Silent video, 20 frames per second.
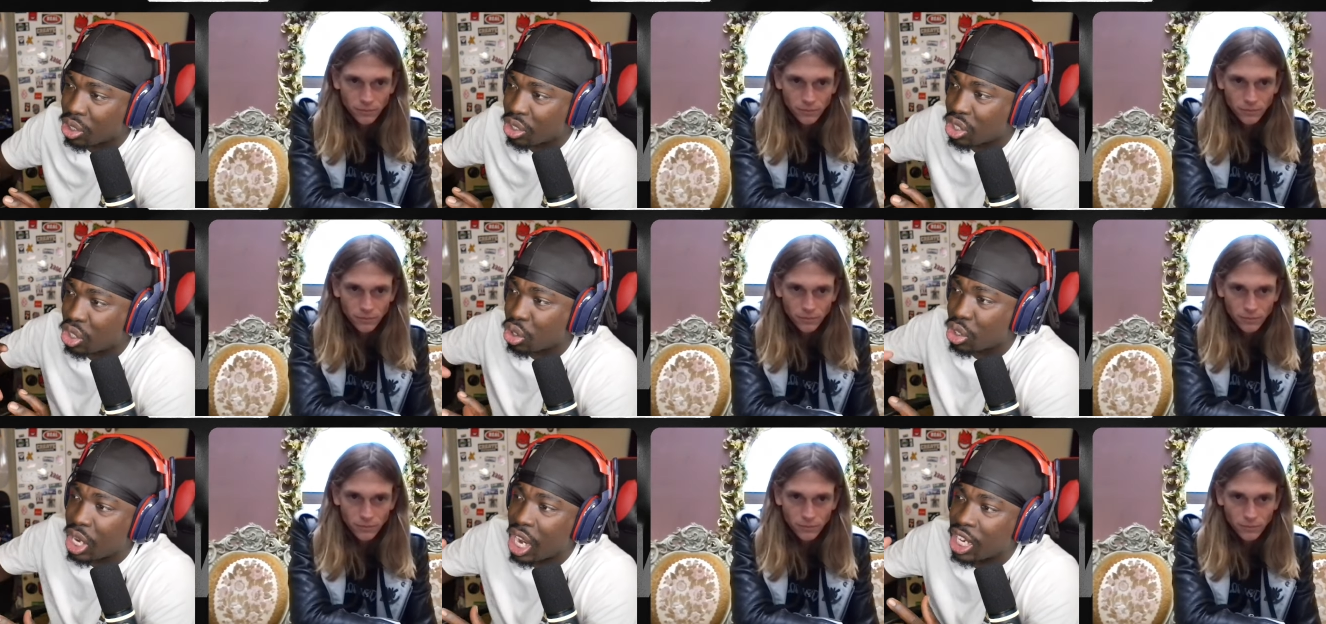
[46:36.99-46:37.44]

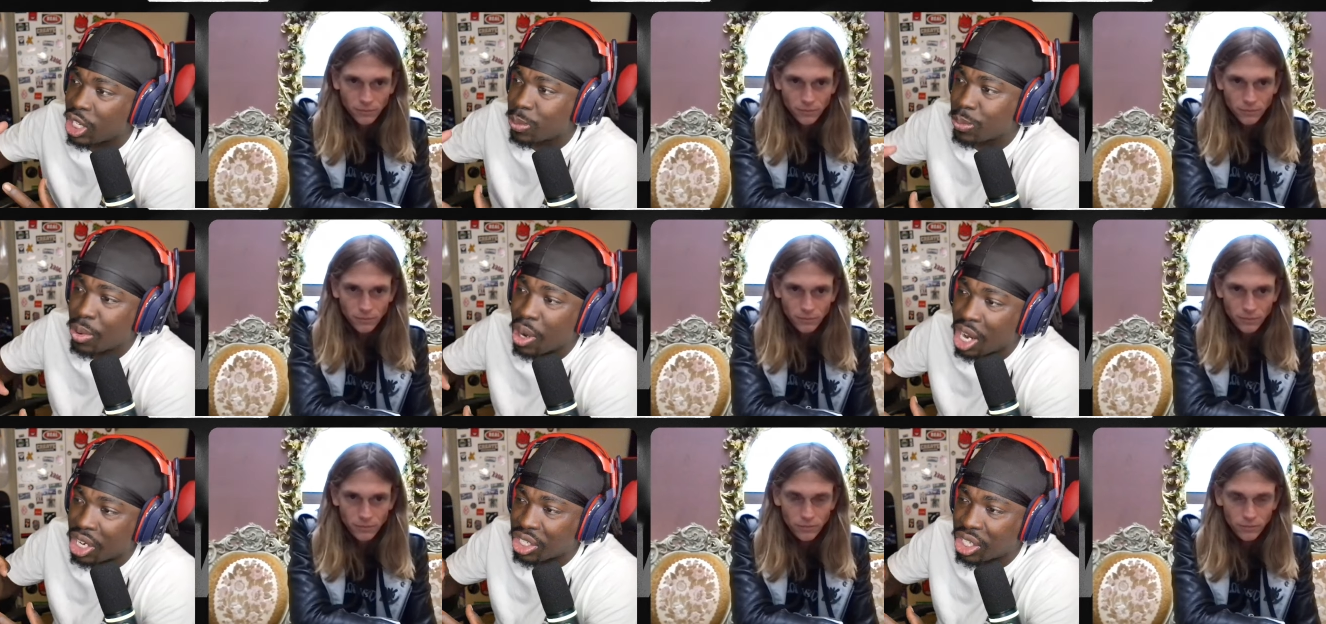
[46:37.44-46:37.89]
Speaker 1: your next
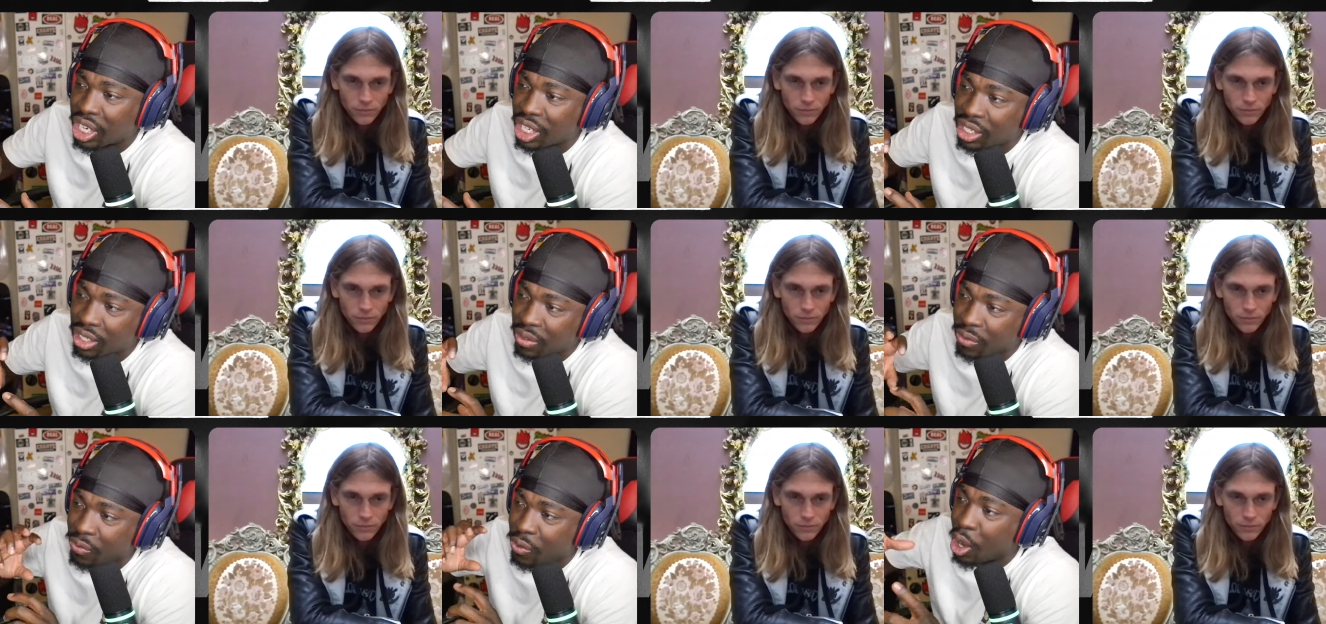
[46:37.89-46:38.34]

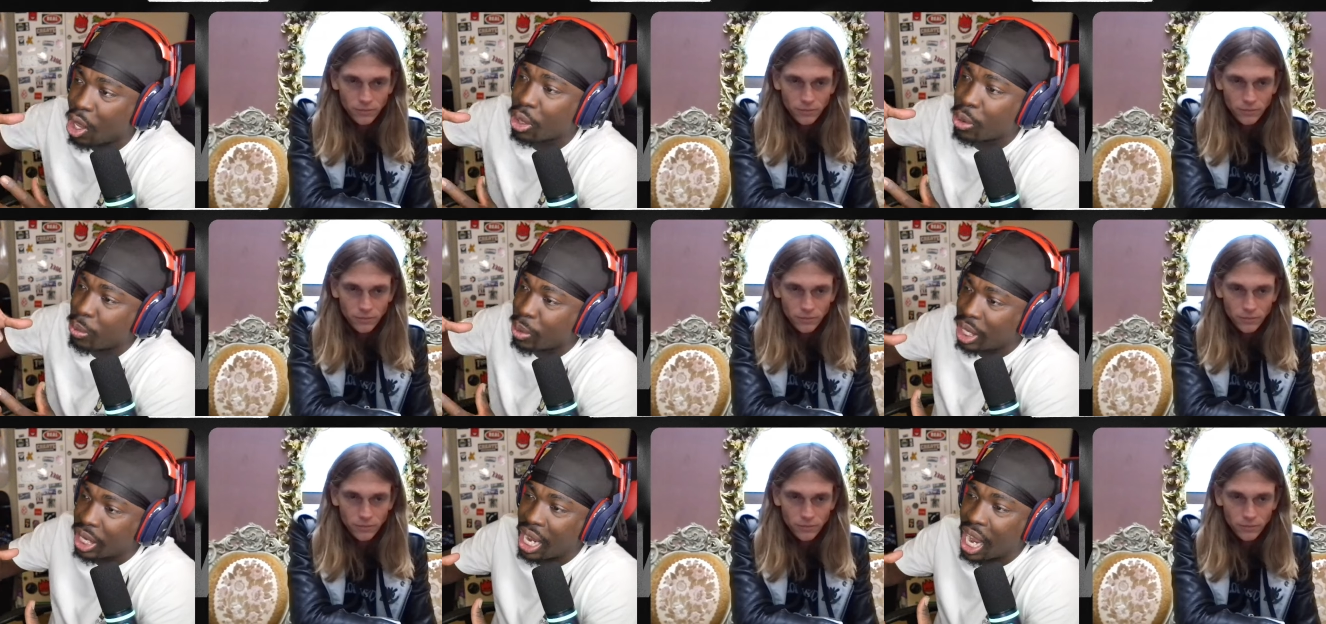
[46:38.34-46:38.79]
project
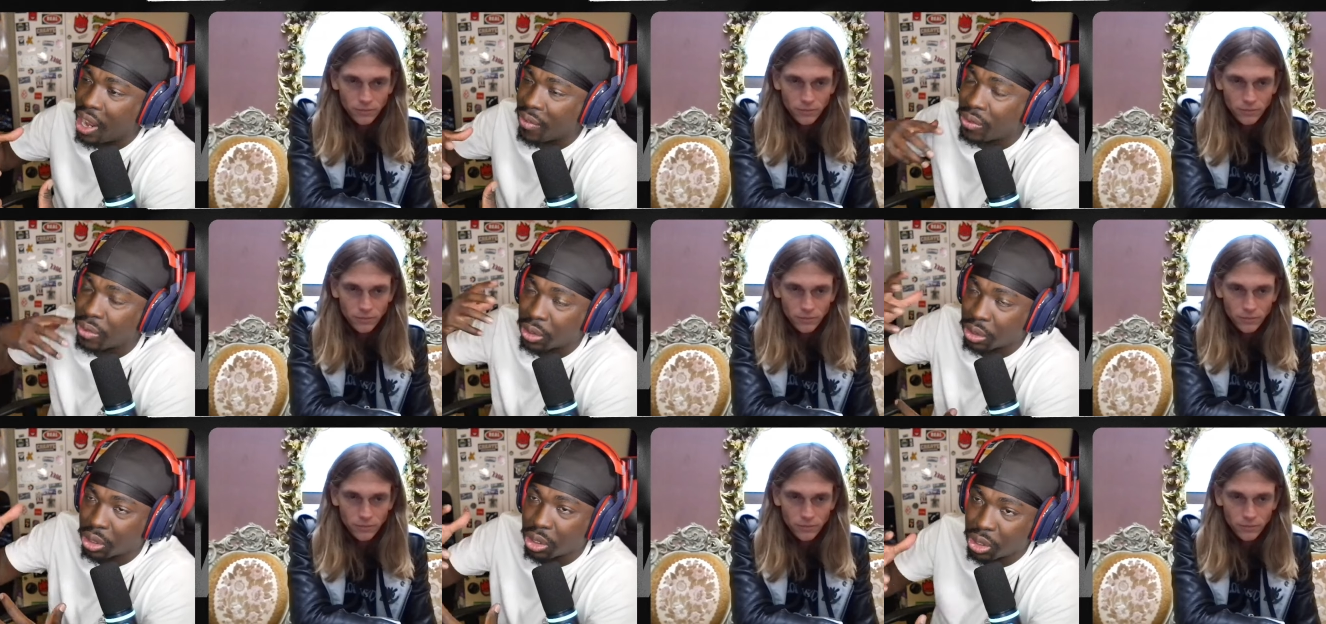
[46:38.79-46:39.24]
following
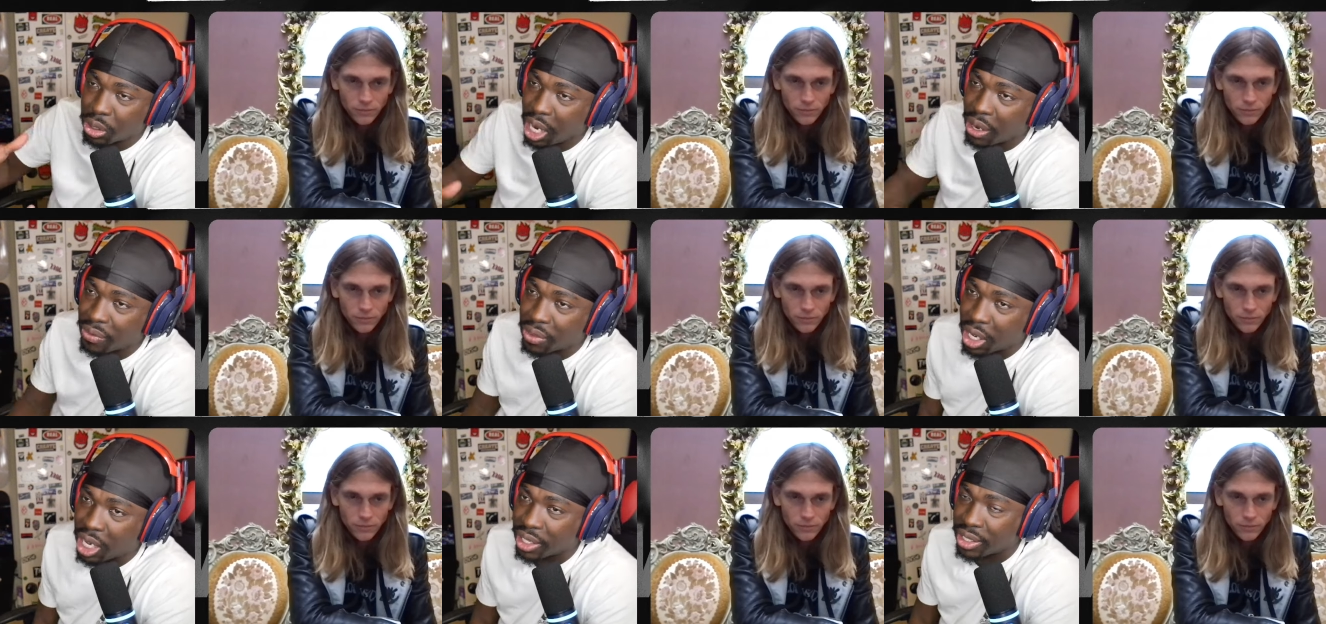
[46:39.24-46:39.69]
after a little
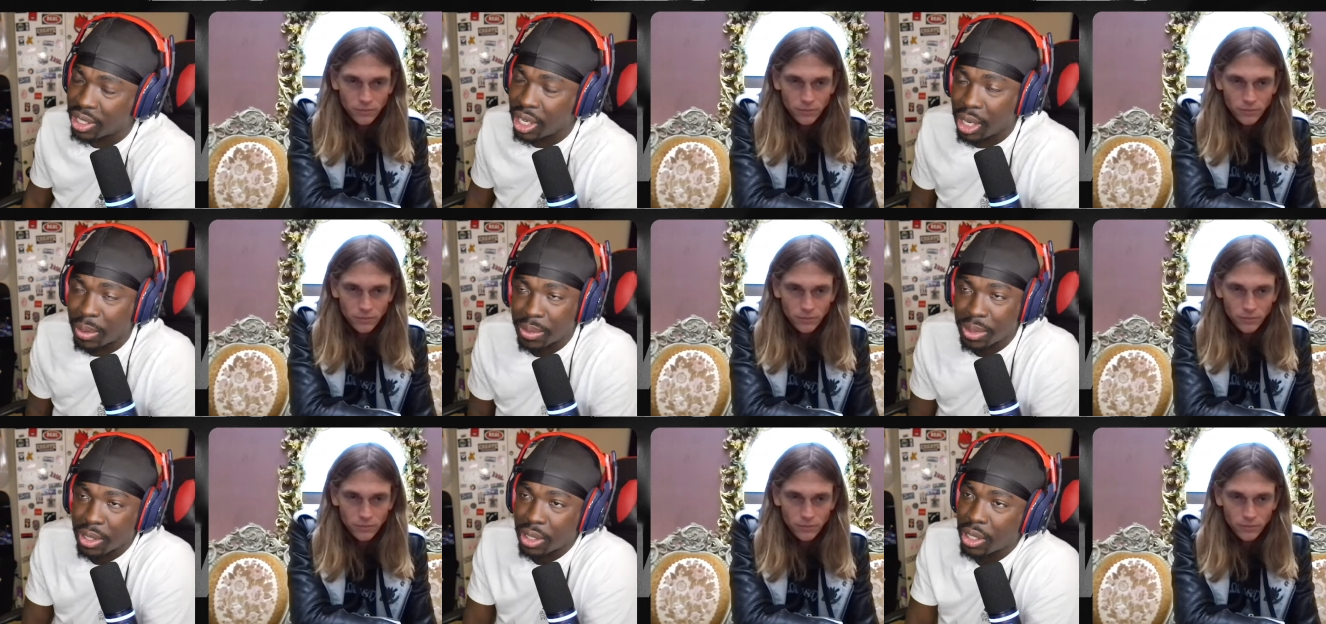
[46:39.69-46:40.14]
after X Games?